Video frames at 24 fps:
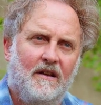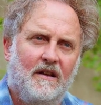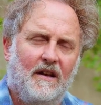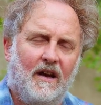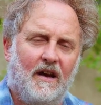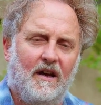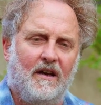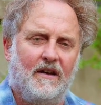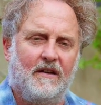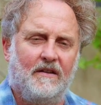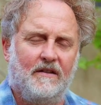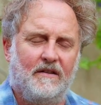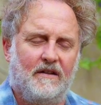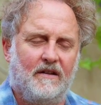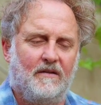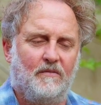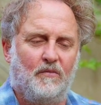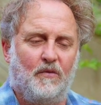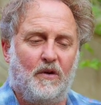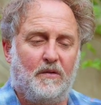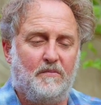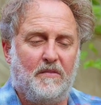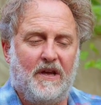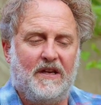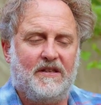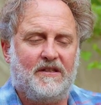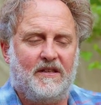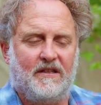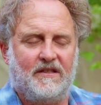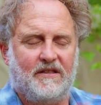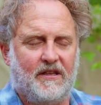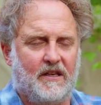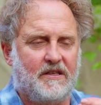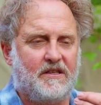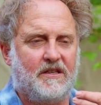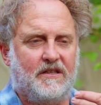What makes
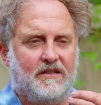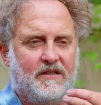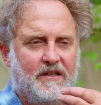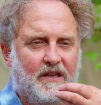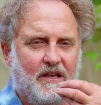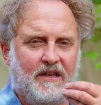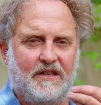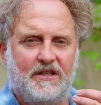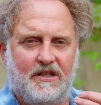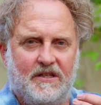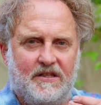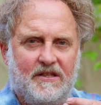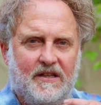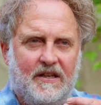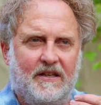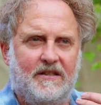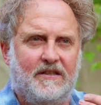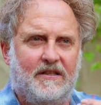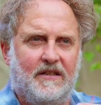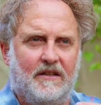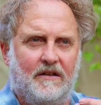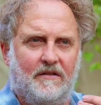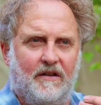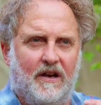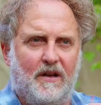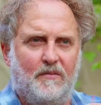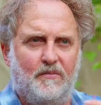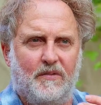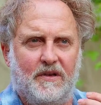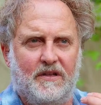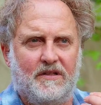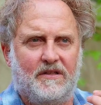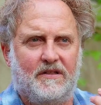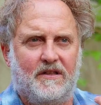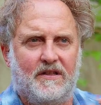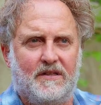it such a delicious eating grape
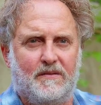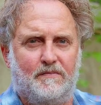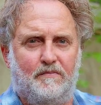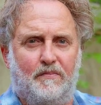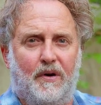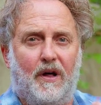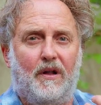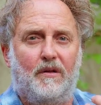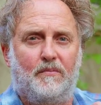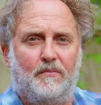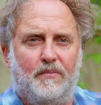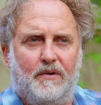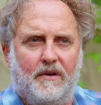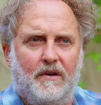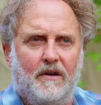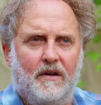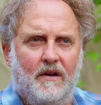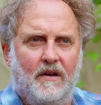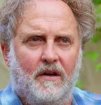is this pulp,